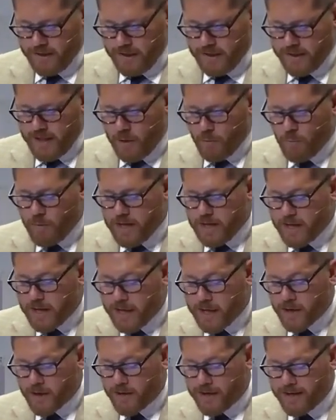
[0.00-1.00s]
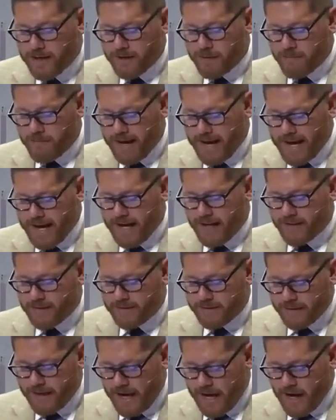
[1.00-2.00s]
that we hear him
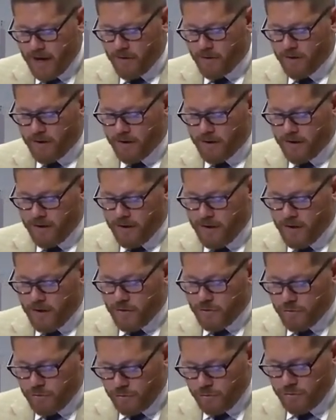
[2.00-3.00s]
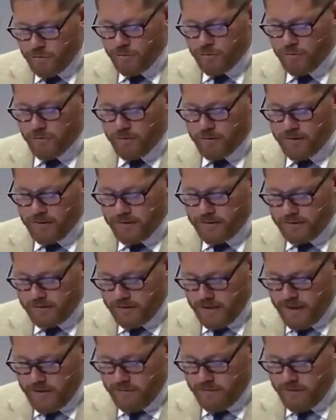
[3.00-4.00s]
as our true
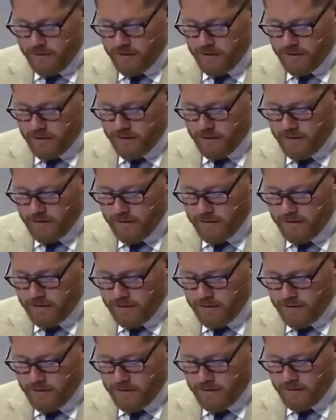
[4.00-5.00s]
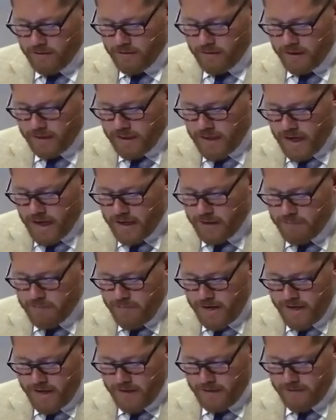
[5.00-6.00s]
Savior, the God
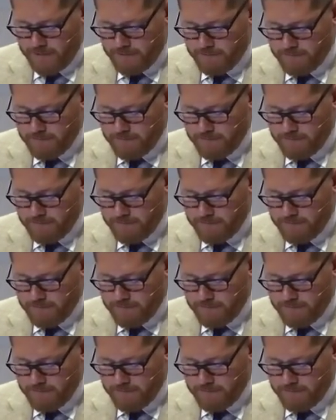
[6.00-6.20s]
man,